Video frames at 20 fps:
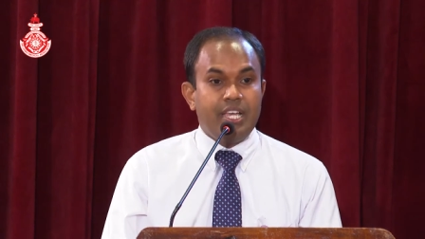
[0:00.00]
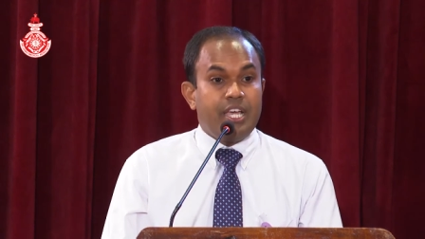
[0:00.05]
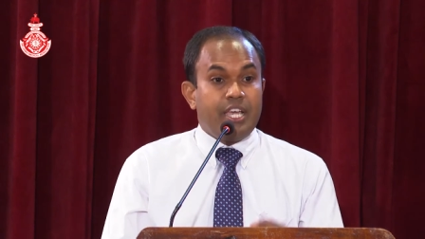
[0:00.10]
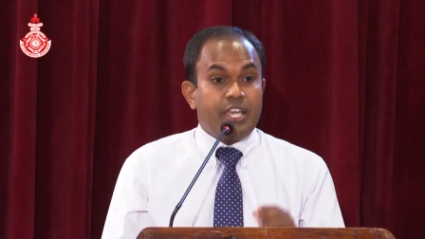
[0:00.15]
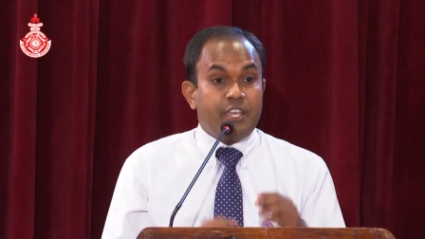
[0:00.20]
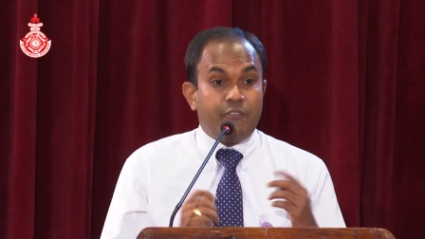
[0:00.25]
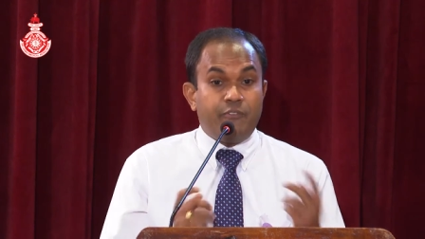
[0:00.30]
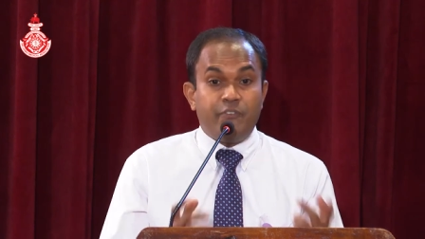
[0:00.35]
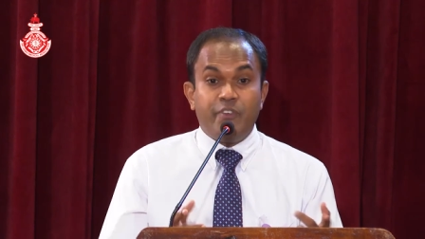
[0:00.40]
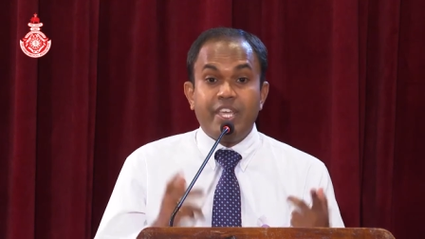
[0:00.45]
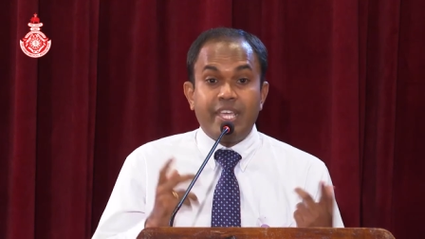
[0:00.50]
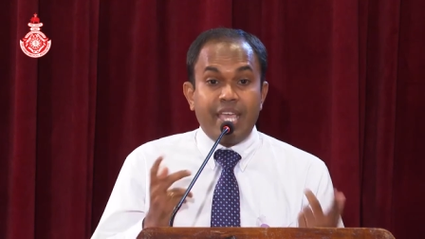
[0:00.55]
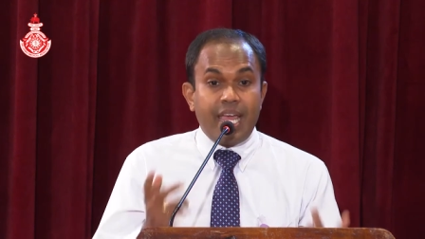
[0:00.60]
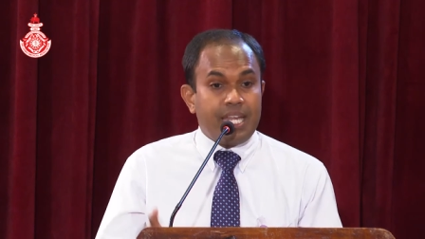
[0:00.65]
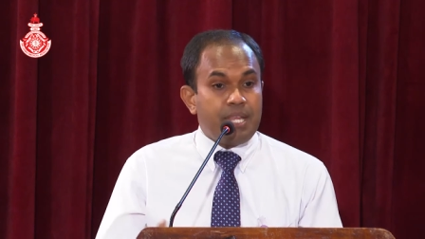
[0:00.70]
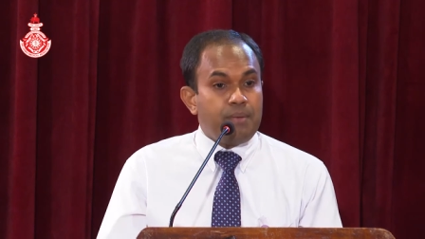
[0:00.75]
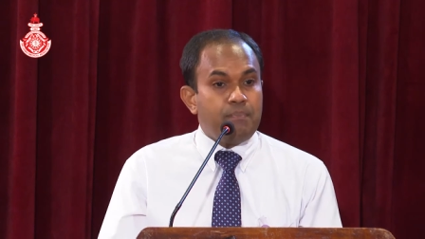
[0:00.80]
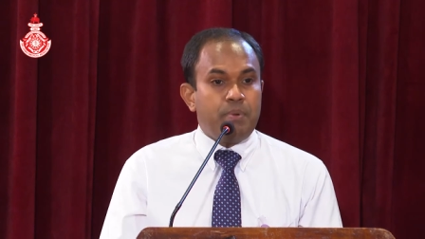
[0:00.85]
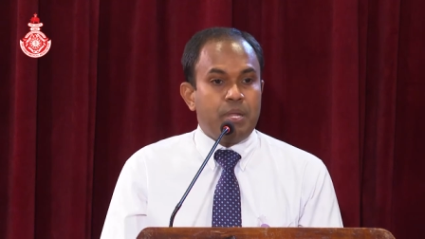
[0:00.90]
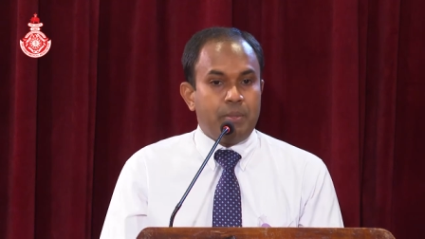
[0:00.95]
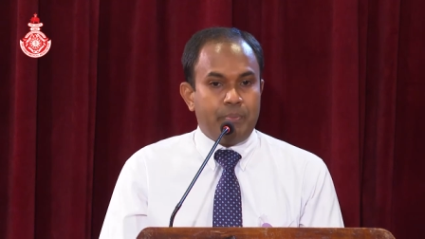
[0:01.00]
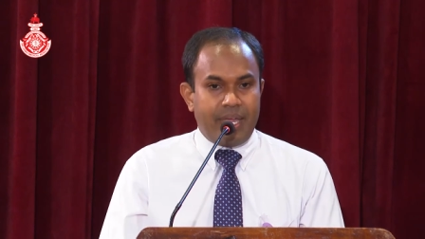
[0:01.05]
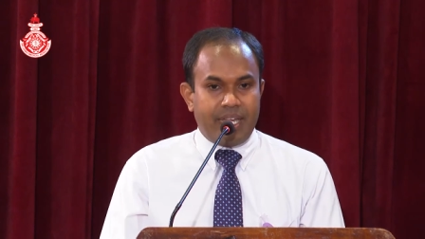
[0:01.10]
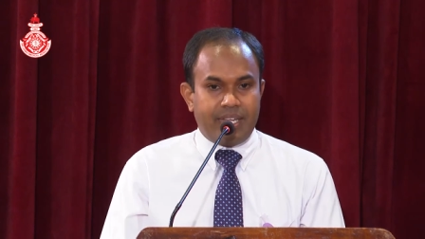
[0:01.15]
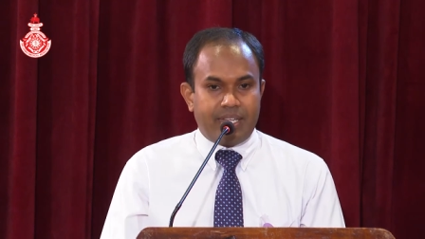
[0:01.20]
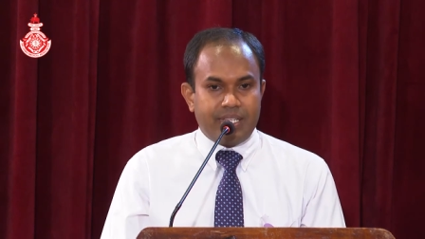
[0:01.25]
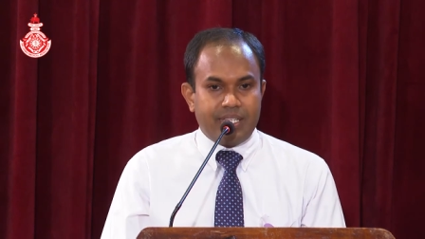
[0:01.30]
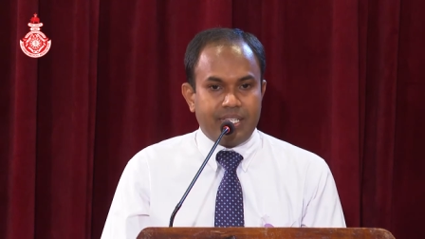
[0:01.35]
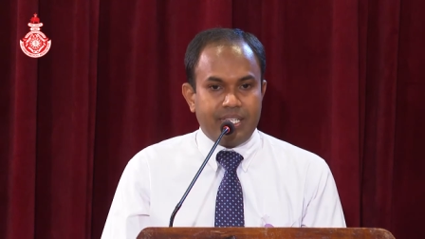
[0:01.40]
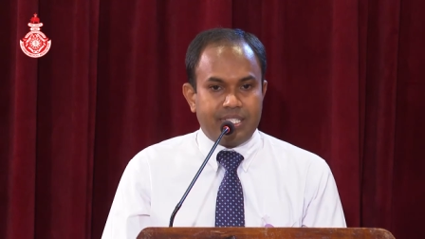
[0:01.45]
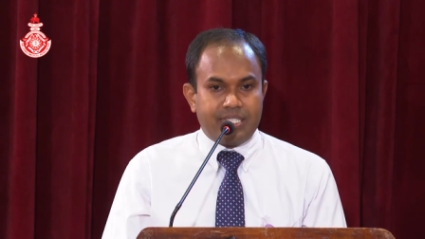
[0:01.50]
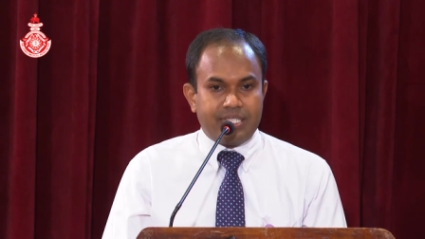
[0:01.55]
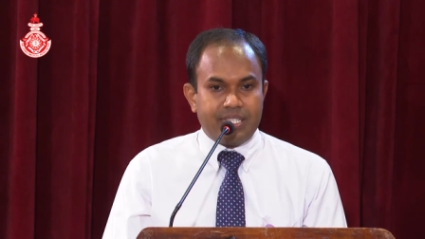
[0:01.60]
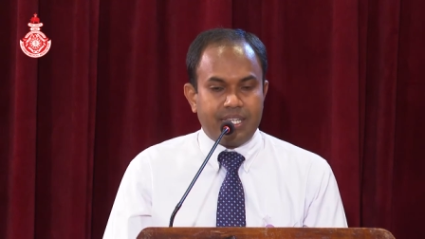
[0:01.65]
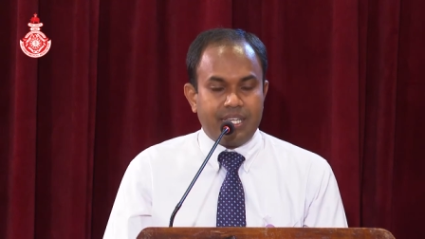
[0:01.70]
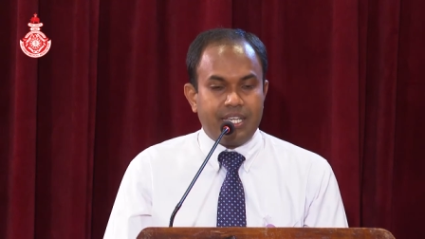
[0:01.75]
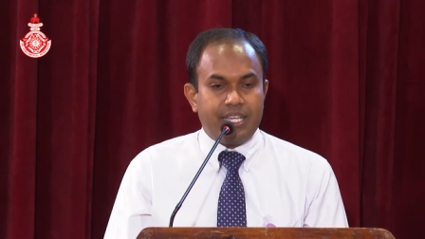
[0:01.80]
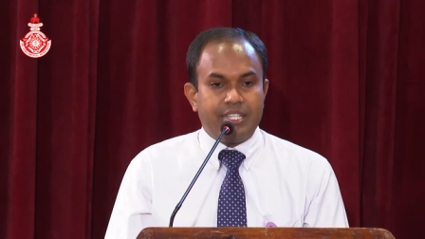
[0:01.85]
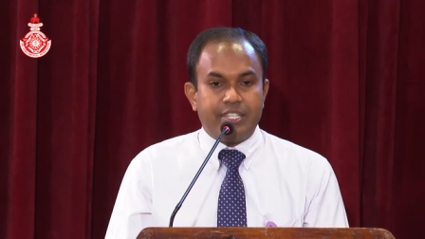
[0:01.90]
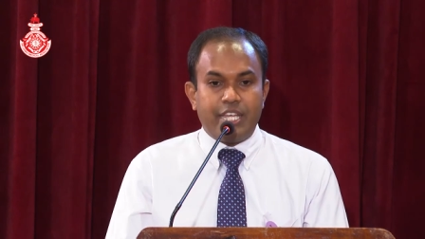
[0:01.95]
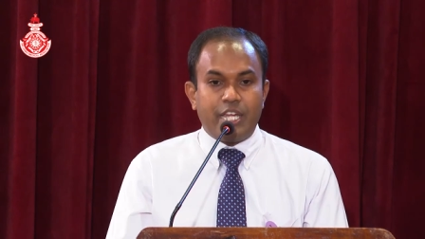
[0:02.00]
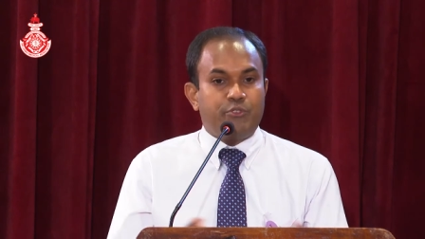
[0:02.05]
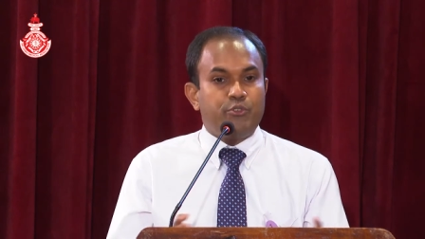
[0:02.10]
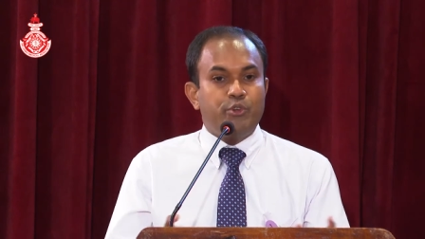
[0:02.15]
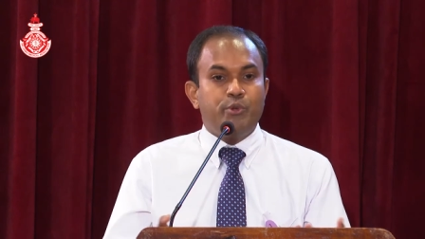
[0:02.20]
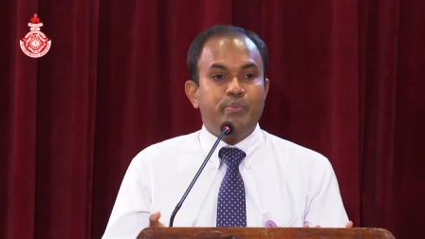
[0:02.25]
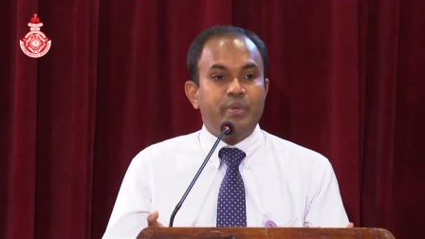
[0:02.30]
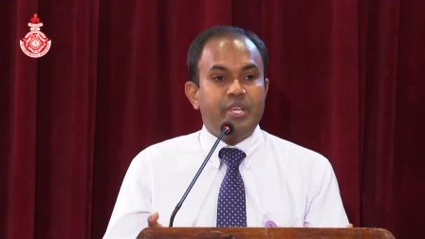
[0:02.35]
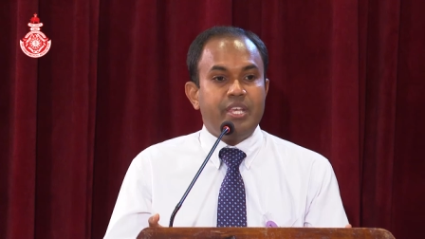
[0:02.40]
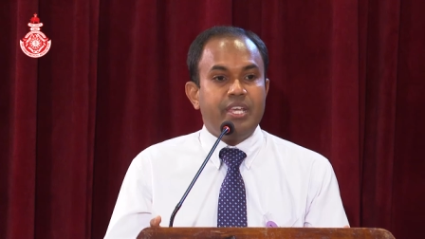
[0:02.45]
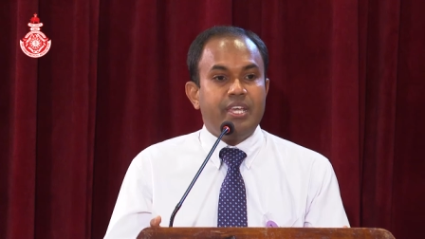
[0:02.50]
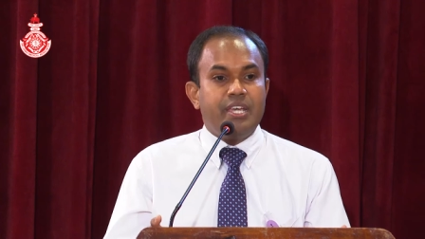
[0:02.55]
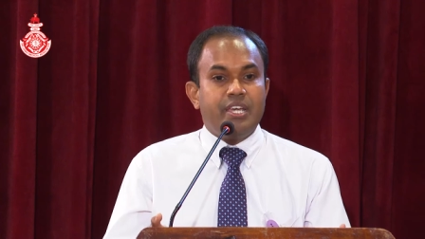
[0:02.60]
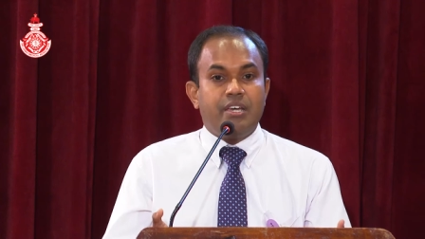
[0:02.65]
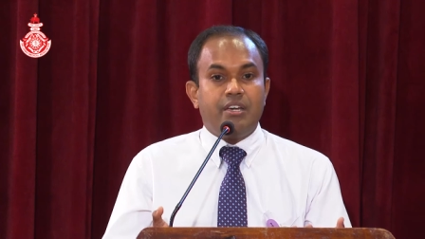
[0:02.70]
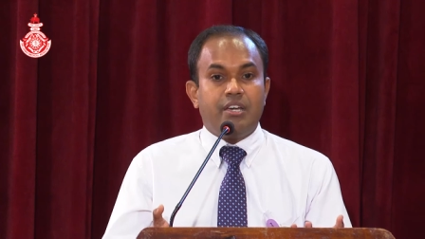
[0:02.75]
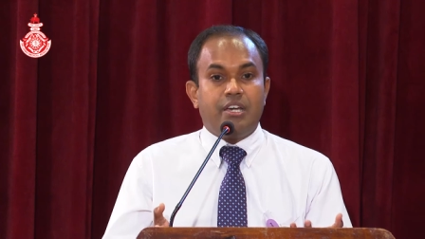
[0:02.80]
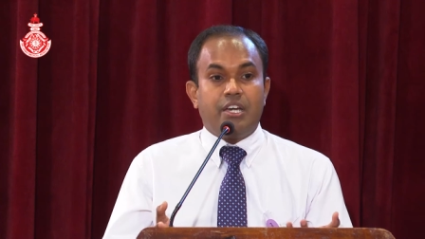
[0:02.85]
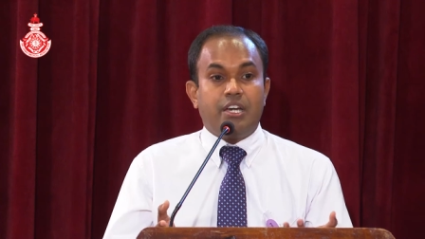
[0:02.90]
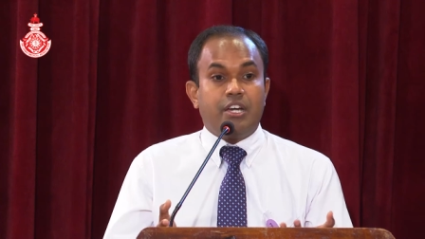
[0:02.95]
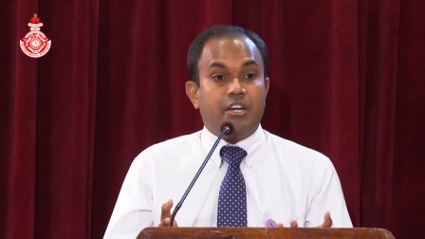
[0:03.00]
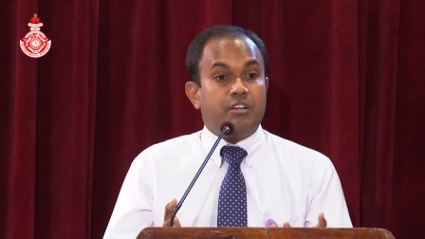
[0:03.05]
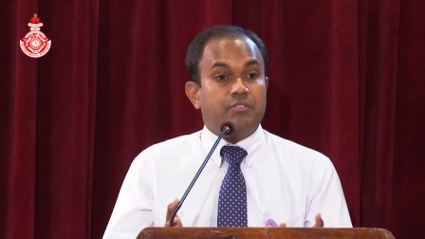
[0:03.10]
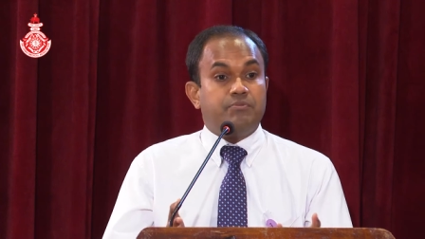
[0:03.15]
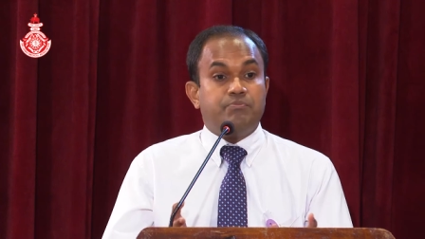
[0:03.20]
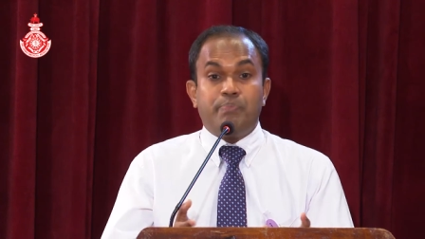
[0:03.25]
If we can implement it, that would be uh,